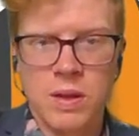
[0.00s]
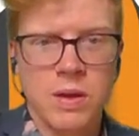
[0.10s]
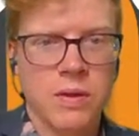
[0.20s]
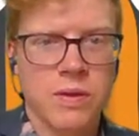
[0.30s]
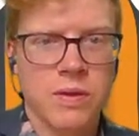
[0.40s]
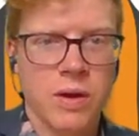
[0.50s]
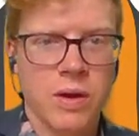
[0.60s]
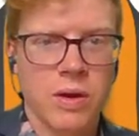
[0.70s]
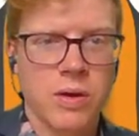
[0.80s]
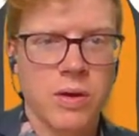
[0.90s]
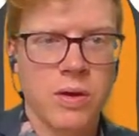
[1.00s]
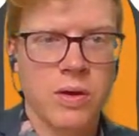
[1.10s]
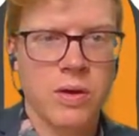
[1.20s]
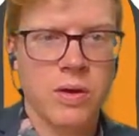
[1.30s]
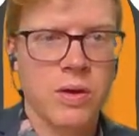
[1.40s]
So
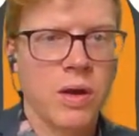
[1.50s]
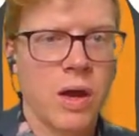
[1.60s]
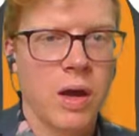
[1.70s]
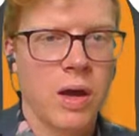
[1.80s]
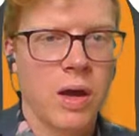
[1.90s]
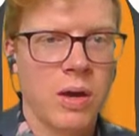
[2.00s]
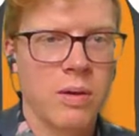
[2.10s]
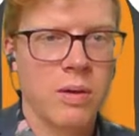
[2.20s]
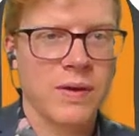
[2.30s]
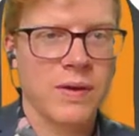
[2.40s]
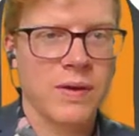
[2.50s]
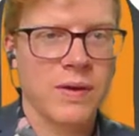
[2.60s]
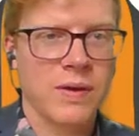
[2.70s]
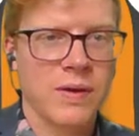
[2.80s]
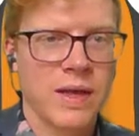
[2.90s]
hopefully
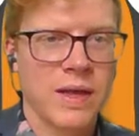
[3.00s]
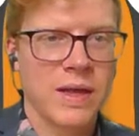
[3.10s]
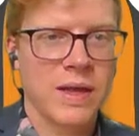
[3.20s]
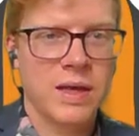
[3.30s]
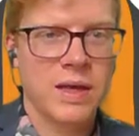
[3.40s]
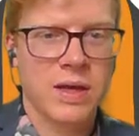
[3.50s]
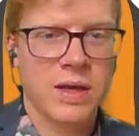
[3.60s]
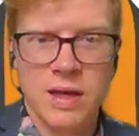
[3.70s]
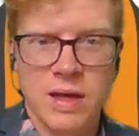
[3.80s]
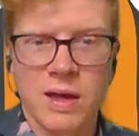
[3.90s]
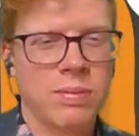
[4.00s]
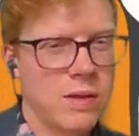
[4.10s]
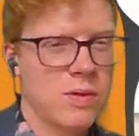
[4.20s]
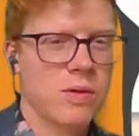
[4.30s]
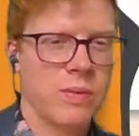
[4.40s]
you can start joining now. Please
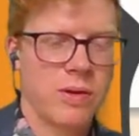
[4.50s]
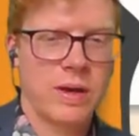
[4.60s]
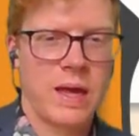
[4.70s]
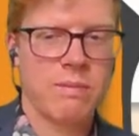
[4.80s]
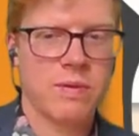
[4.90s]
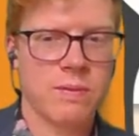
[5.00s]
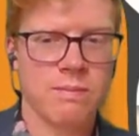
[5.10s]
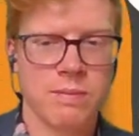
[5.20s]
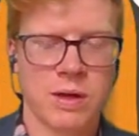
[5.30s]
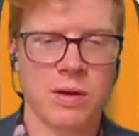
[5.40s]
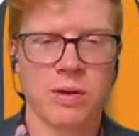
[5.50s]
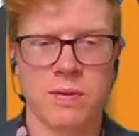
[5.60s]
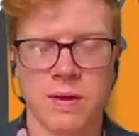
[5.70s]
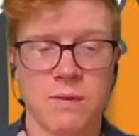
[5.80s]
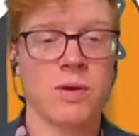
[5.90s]
use your real names, because
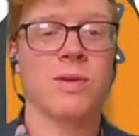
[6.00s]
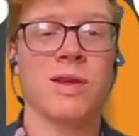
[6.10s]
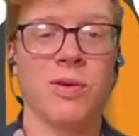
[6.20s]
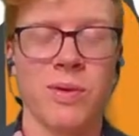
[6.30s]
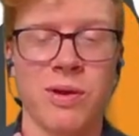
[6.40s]
if you're using your real